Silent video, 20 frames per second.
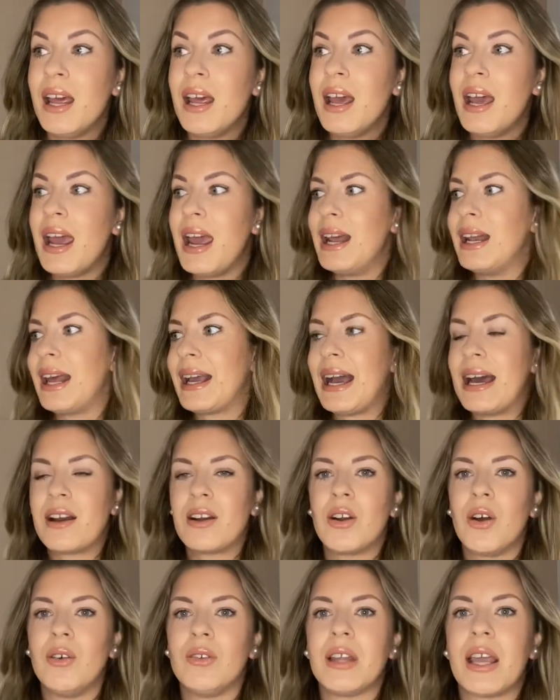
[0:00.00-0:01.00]
and like, I don't
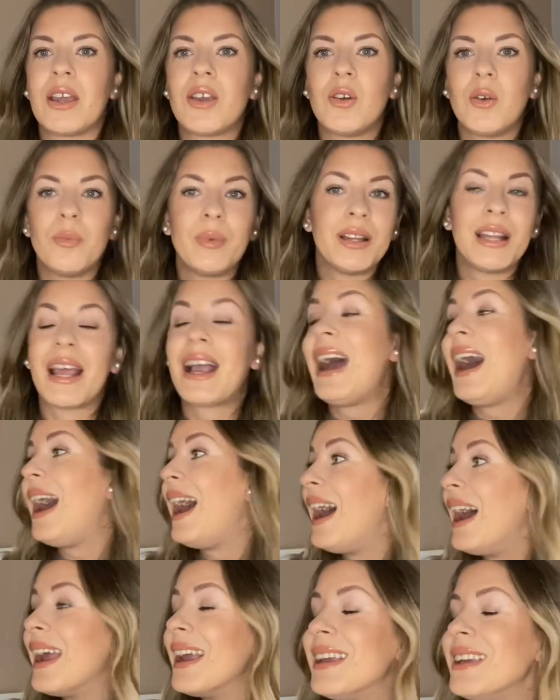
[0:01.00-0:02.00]
know, like he'll be like,
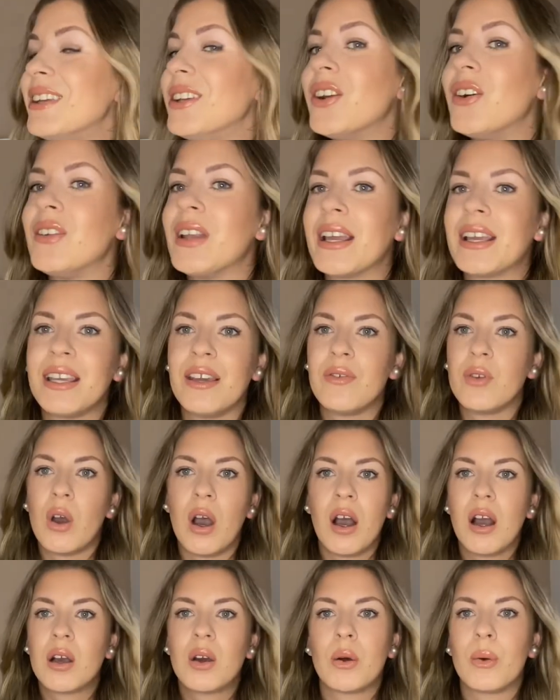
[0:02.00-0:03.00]
hi, you know, like give you a
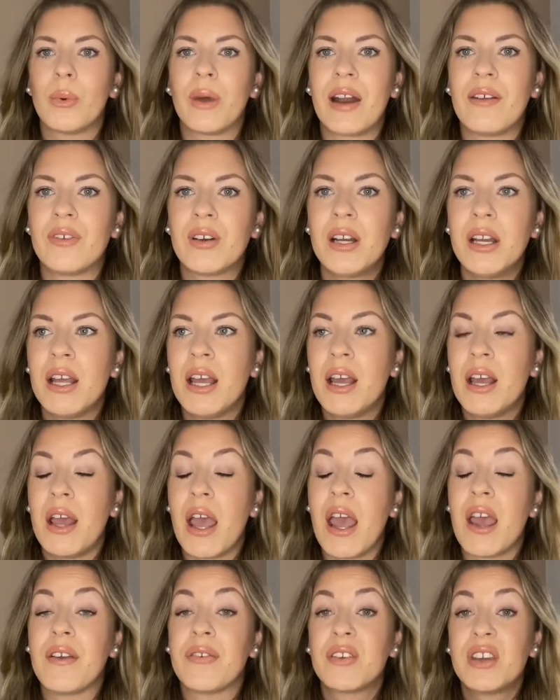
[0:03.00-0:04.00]
hug or whatever.
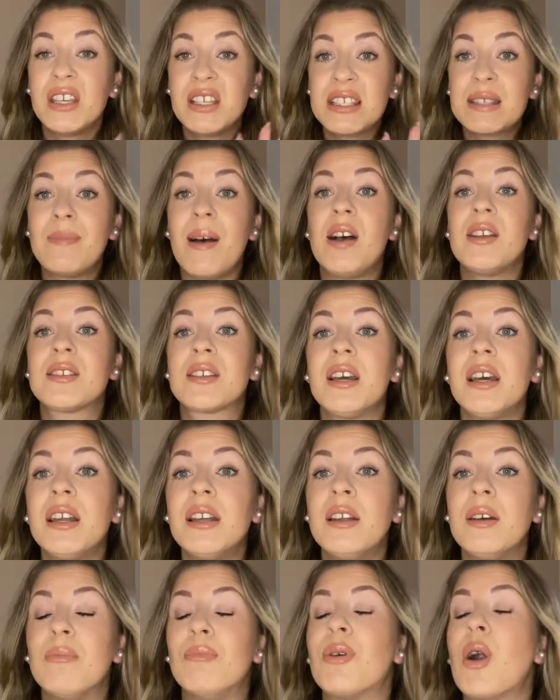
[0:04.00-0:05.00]
If he smells
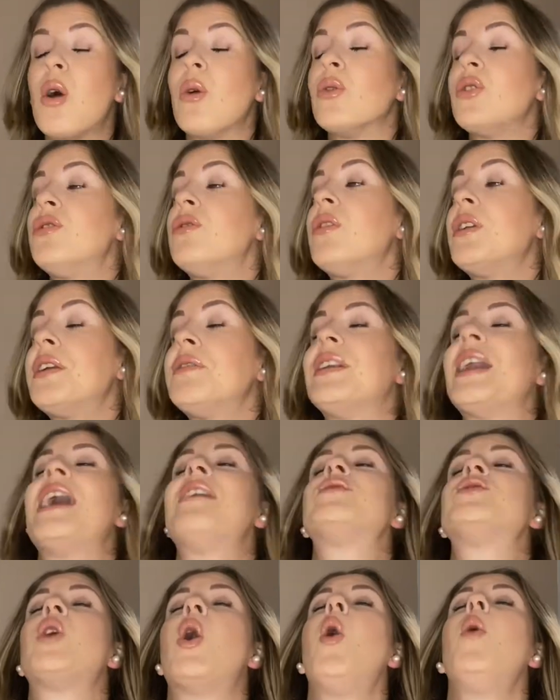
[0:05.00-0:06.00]
good, bro, you don't even
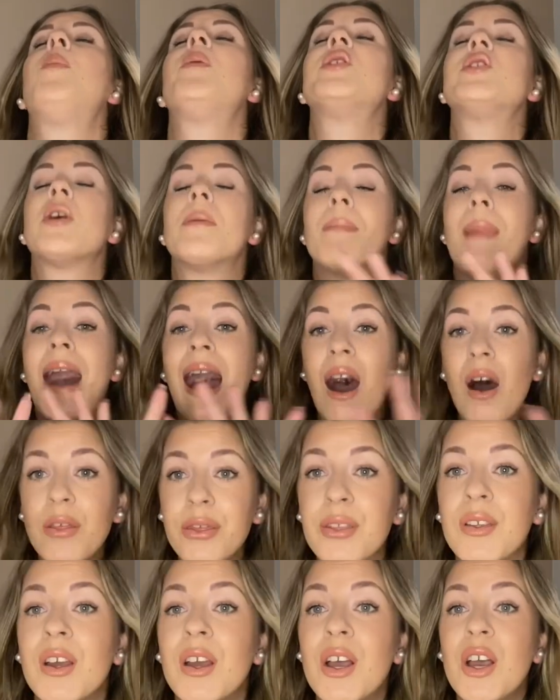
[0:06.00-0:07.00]
have to open your
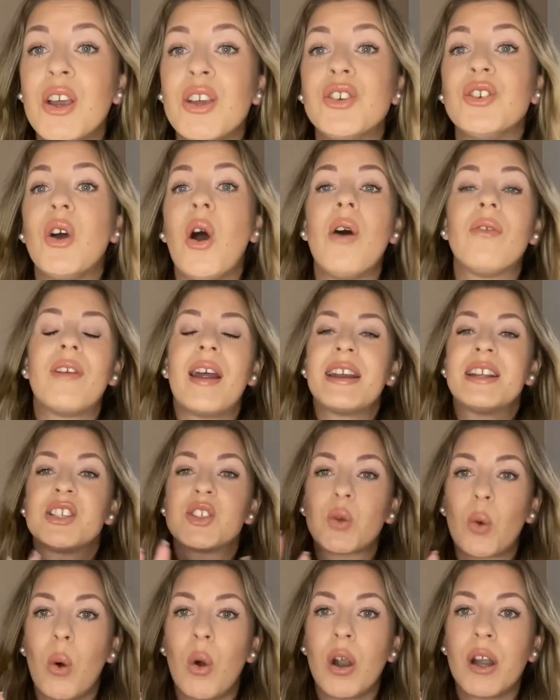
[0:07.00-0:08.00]
mouth. You already
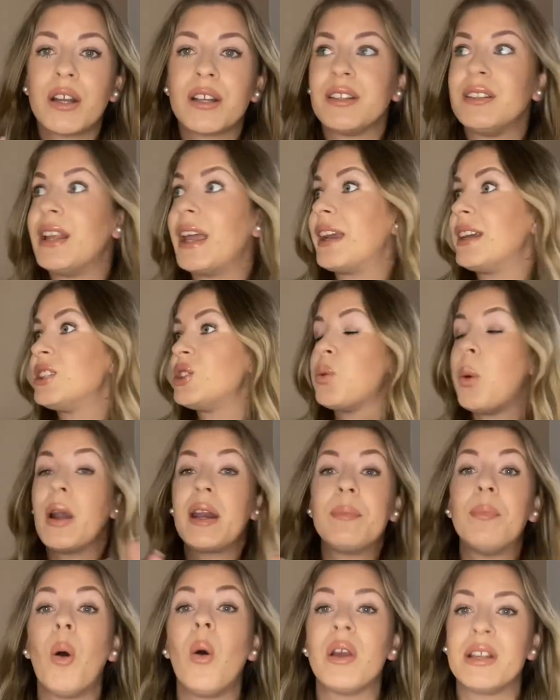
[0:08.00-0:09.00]
scored like
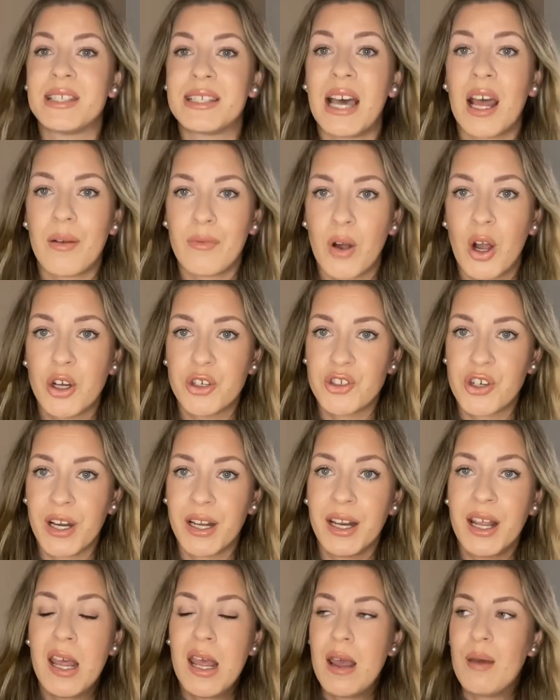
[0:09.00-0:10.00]
20 points out of
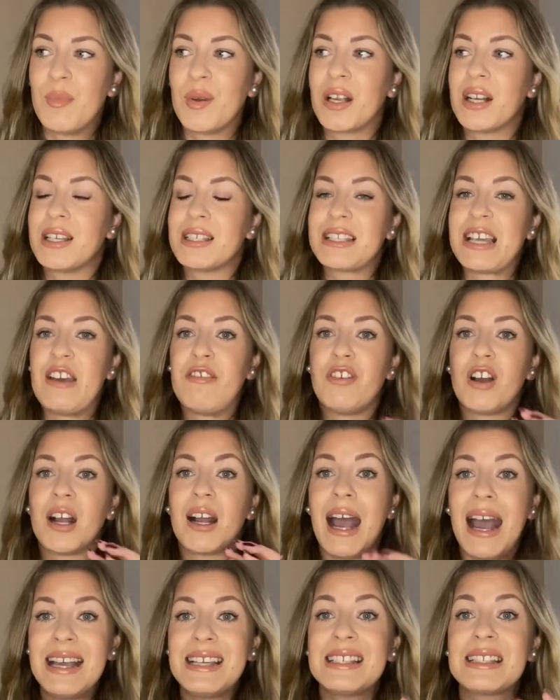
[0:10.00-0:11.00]
100. Because if a
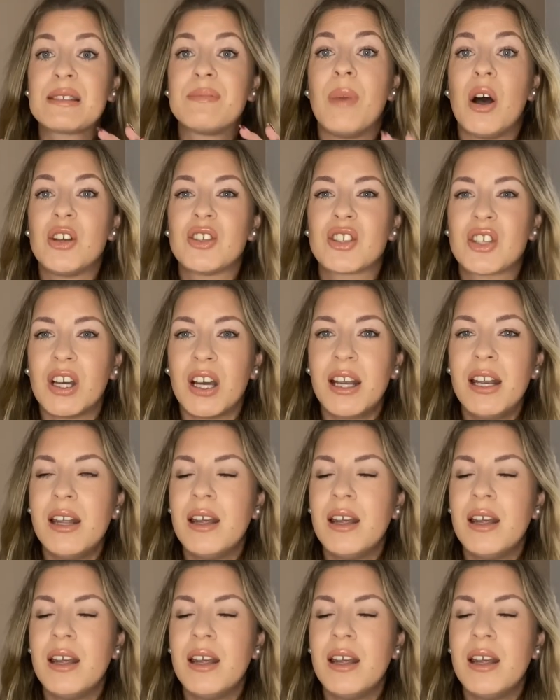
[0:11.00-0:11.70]
guy smells good,